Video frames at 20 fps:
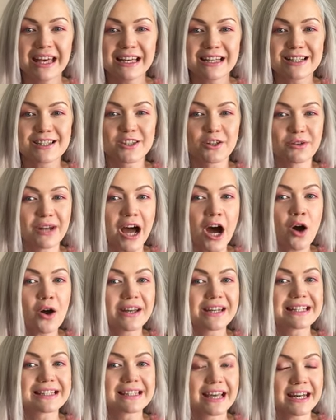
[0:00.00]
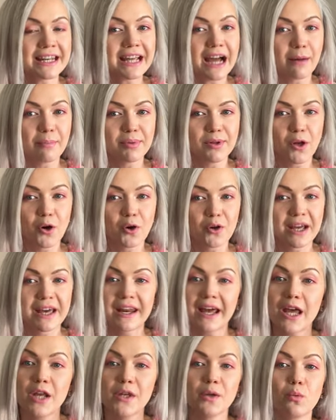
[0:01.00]
So now it is getting uploaded,
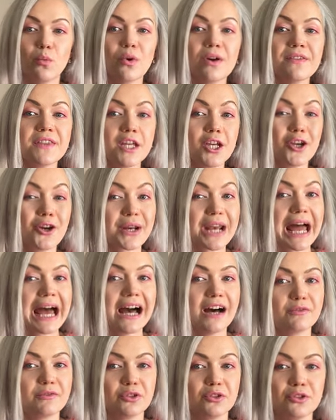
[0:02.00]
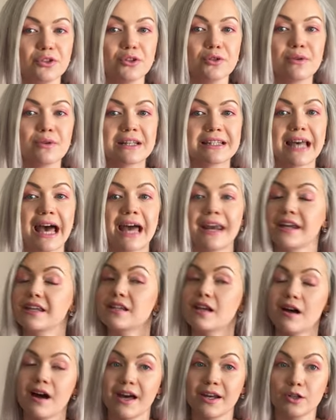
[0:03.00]
and the one thing you're gonna have to do is add a
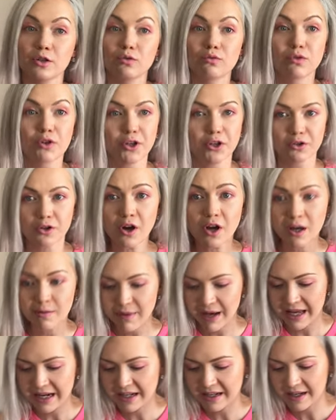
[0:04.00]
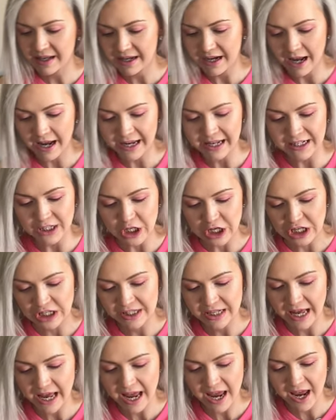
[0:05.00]
title for your document, and I can just
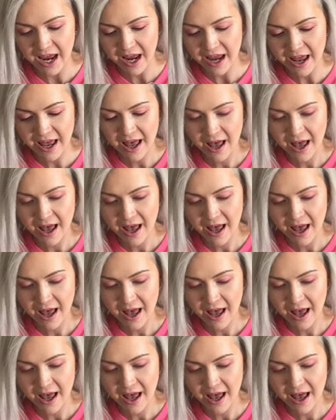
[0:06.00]
say,